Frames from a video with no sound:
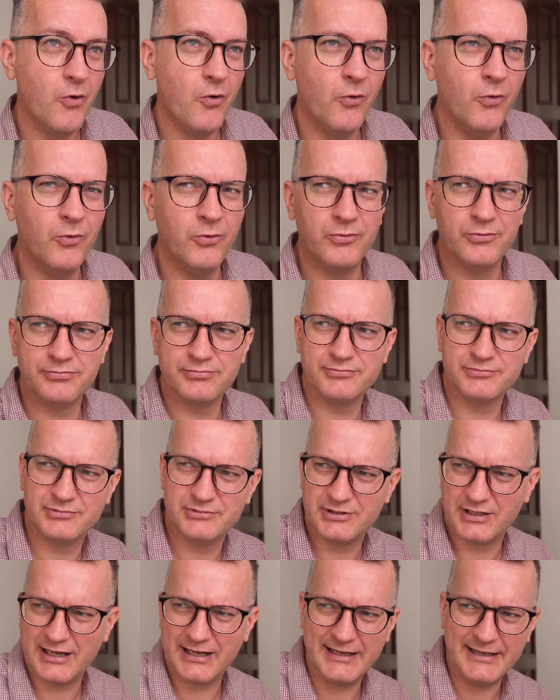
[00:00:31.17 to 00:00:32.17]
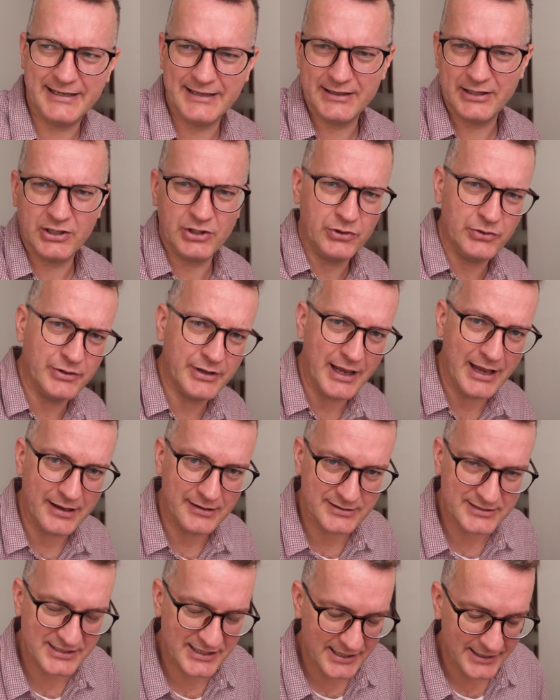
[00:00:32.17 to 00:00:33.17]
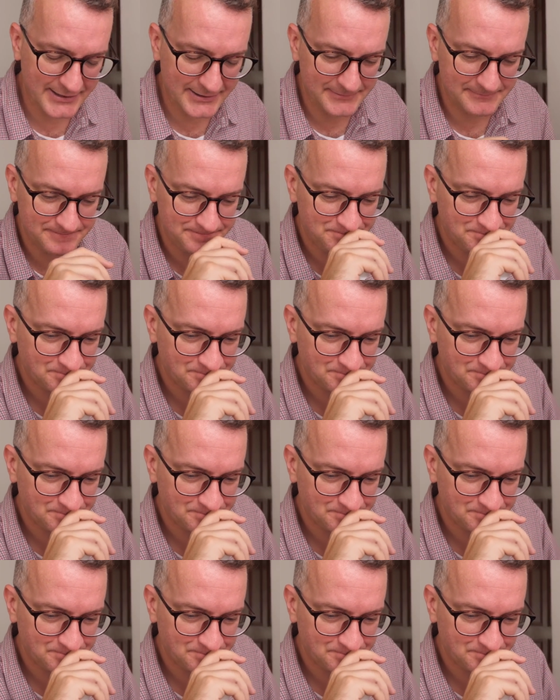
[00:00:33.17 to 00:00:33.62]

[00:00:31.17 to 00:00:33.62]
or cleaning the unit outside.